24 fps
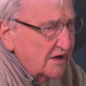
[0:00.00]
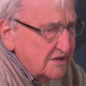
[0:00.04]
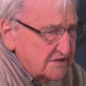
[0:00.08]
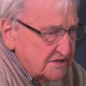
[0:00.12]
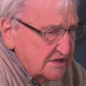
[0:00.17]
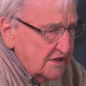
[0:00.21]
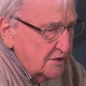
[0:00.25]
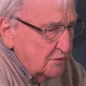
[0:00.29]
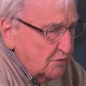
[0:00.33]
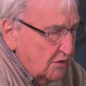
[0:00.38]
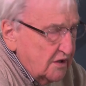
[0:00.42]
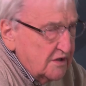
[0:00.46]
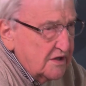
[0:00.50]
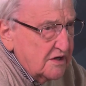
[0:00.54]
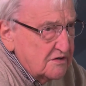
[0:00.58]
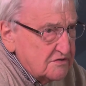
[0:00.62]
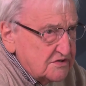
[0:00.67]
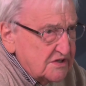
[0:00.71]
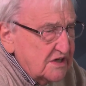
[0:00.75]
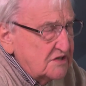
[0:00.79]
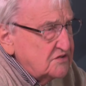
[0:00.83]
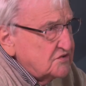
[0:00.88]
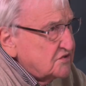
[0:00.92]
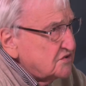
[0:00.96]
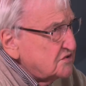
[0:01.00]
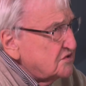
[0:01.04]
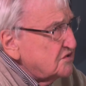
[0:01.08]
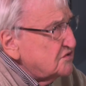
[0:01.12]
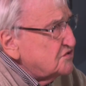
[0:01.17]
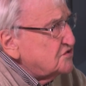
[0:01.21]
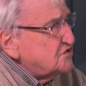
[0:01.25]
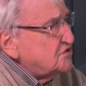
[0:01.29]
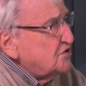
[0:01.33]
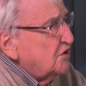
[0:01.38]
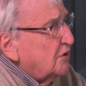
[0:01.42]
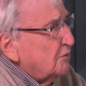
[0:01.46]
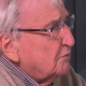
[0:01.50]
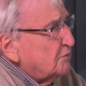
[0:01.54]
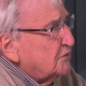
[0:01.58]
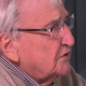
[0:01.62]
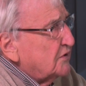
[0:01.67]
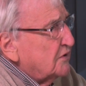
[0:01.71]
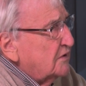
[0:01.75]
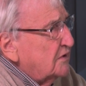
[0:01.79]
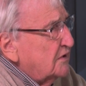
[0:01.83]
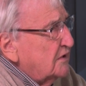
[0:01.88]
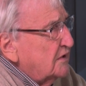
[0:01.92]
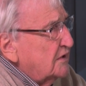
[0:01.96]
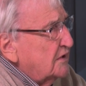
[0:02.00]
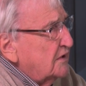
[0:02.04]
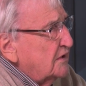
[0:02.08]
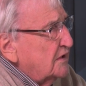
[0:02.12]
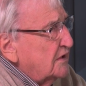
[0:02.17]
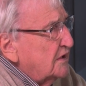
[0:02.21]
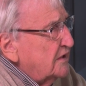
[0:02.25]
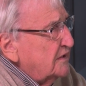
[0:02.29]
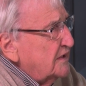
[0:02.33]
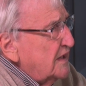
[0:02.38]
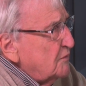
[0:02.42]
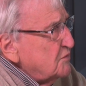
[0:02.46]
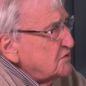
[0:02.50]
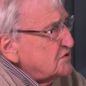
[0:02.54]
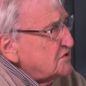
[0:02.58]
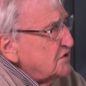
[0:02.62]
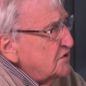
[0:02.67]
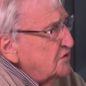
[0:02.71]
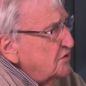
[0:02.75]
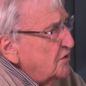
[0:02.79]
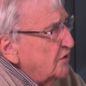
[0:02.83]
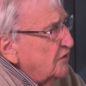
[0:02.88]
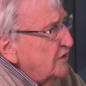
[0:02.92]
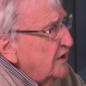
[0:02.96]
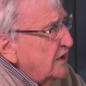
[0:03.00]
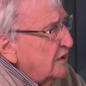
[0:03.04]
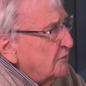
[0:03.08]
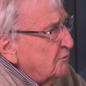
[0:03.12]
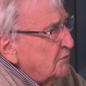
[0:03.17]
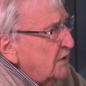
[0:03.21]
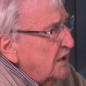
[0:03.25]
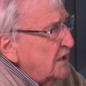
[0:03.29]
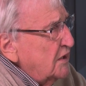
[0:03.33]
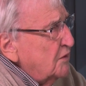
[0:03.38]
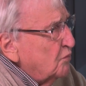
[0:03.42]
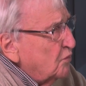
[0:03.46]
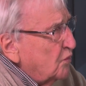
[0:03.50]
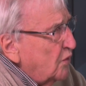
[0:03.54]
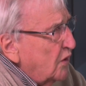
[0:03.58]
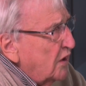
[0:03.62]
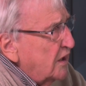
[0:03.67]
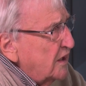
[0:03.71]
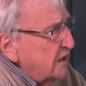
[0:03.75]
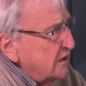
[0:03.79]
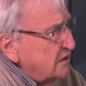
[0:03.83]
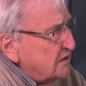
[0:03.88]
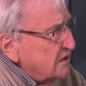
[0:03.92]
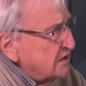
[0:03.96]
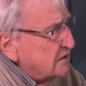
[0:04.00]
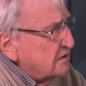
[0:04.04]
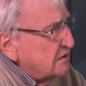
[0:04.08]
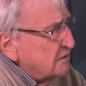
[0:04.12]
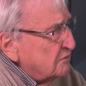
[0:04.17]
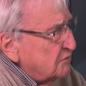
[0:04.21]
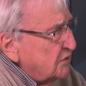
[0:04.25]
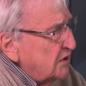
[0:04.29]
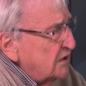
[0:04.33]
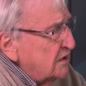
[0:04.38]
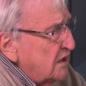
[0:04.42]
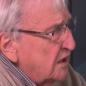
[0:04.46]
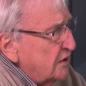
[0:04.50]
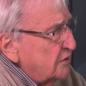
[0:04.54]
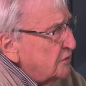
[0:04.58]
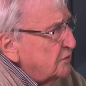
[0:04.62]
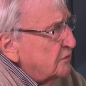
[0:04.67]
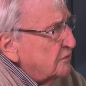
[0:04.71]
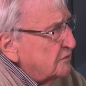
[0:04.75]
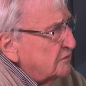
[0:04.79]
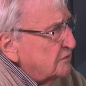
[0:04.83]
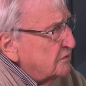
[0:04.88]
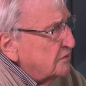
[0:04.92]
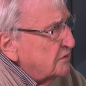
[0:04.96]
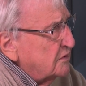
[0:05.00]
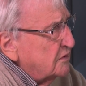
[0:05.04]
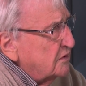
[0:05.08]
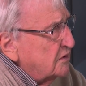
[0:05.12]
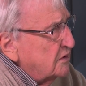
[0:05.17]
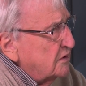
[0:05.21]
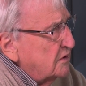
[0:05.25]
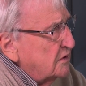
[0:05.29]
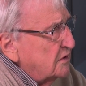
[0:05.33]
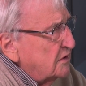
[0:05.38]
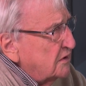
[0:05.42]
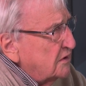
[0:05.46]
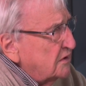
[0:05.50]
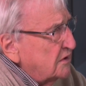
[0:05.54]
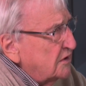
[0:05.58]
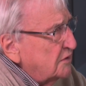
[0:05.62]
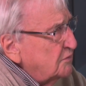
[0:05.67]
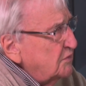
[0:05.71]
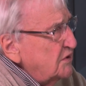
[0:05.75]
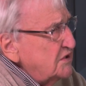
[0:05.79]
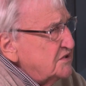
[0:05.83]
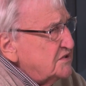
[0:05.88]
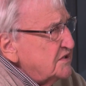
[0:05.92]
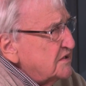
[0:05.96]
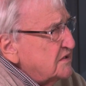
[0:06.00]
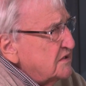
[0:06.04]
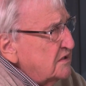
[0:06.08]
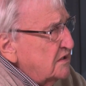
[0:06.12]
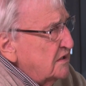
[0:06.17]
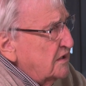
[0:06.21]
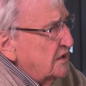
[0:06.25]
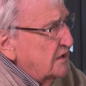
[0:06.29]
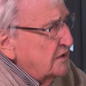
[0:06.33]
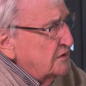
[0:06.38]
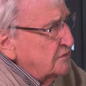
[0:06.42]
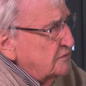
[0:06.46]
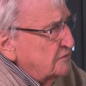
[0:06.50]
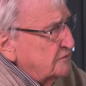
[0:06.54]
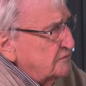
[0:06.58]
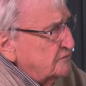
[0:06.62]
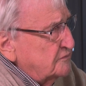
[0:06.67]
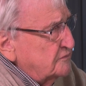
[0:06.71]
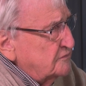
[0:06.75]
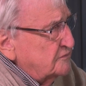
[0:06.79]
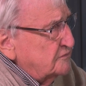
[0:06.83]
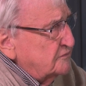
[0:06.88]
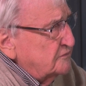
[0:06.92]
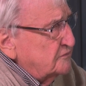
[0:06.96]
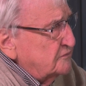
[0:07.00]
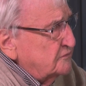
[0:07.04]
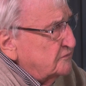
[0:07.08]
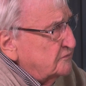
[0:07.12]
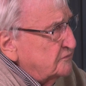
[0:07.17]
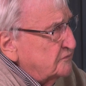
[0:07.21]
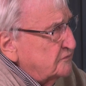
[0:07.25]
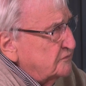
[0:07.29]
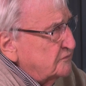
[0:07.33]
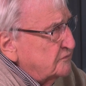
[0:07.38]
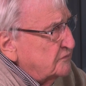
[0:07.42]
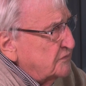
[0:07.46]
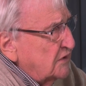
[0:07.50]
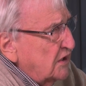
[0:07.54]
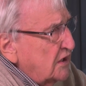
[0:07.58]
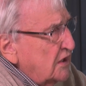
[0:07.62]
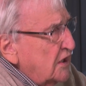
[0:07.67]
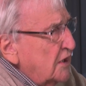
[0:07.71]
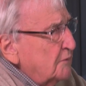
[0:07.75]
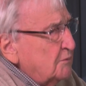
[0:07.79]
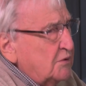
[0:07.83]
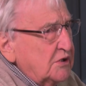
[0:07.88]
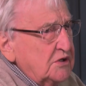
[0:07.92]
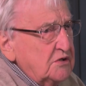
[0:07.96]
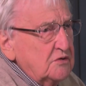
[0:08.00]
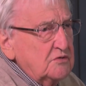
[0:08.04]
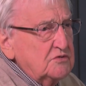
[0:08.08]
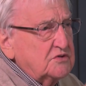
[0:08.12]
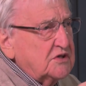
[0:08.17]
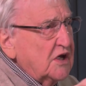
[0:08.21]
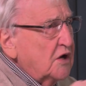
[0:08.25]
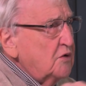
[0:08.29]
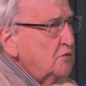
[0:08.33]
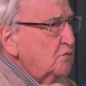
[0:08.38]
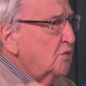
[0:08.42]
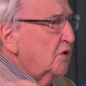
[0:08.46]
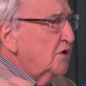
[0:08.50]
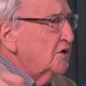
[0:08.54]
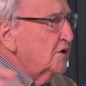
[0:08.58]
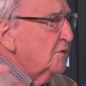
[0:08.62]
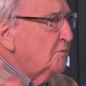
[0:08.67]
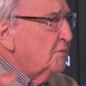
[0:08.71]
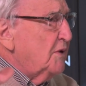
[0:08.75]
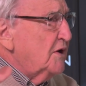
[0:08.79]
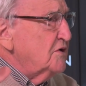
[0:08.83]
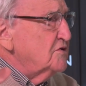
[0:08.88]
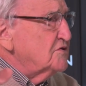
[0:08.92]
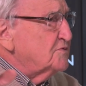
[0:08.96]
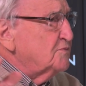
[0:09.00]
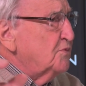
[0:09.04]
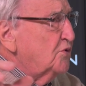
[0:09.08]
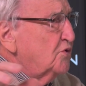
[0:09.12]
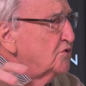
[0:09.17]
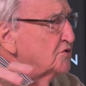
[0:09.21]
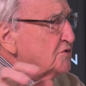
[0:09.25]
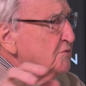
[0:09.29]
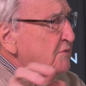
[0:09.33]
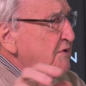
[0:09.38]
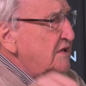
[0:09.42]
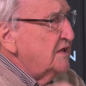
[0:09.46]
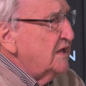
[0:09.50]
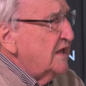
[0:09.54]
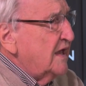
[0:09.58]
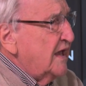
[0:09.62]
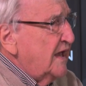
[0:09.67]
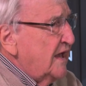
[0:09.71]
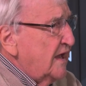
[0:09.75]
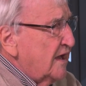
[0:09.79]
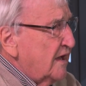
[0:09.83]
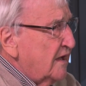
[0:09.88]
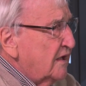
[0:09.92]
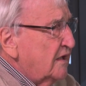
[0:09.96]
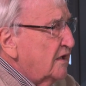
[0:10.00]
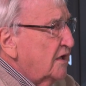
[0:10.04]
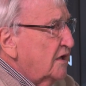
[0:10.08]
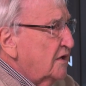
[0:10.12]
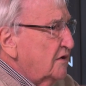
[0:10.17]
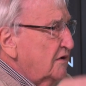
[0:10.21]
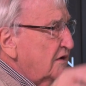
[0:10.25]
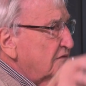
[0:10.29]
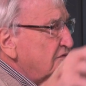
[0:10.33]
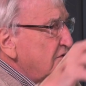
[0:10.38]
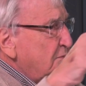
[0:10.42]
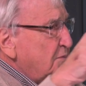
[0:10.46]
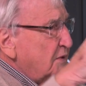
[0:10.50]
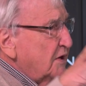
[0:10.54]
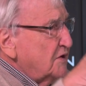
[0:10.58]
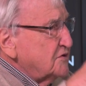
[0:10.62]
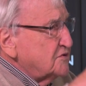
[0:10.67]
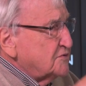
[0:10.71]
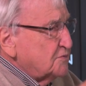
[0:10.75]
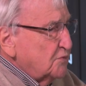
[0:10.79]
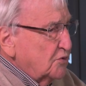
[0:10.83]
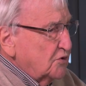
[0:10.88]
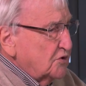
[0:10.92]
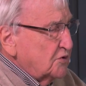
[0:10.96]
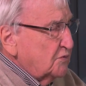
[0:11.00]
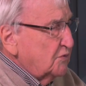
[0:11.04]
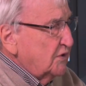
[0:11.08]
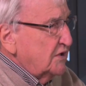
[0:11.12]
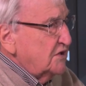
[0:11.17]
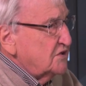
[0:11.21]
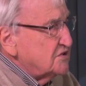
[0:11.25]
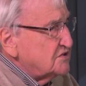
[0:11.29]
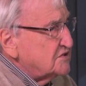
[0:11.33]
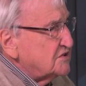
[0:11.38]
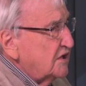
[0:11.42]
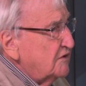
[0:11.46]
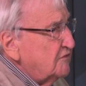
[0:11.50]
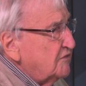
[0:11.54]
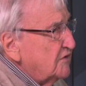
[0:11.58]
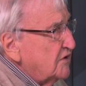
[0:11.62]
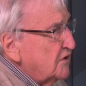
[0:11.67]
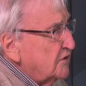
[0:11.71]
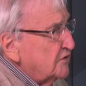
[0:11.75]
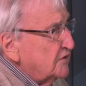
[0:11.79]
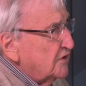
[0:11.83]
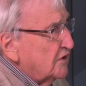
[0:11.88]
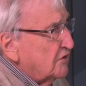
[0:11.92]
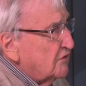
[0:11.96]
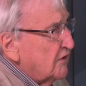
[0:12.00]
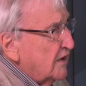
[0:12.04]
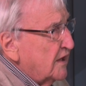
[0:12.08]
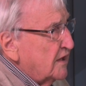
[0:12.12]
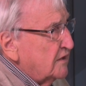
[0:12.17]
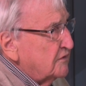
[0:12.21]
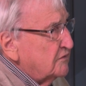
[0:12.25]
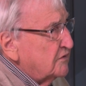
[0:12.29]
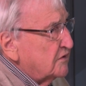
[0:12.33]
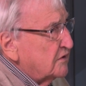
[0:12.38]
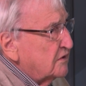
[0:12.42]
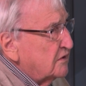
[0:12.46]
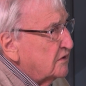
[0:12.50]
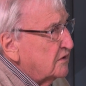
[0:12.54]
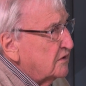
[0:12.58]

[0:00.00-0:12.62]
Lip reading: idea why those engines had stopped, and that was annoying me. Why didn't we know? And we didn't know. But you don't want a post-mortem in the air. You have the post-mortem when you're safely on the ground.